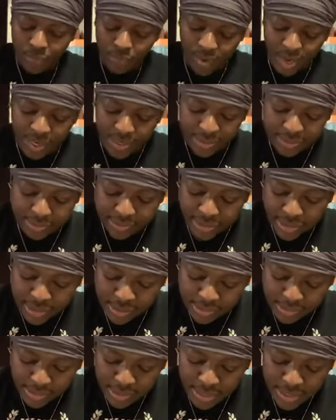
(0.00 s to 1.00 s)
Right? And it
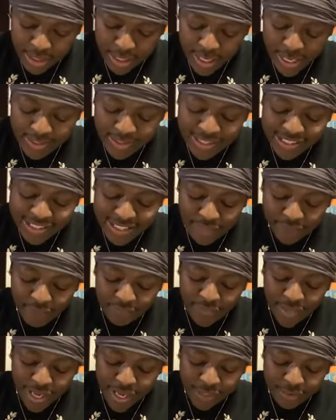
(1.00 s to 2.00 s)
says, And the
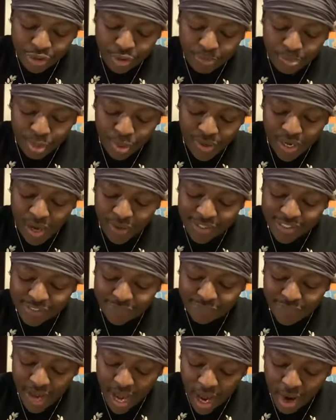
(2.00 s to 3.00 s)
seventh angel poured out his
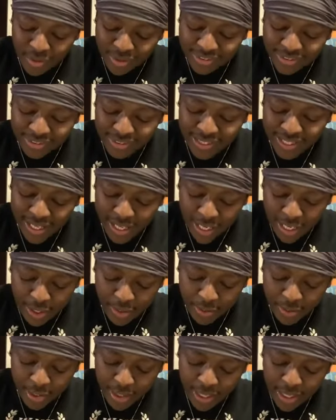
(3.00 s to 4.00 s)
vial into the
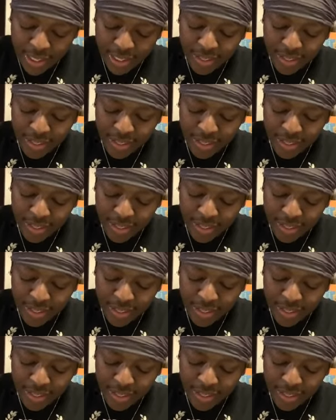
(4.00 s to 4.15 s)
air,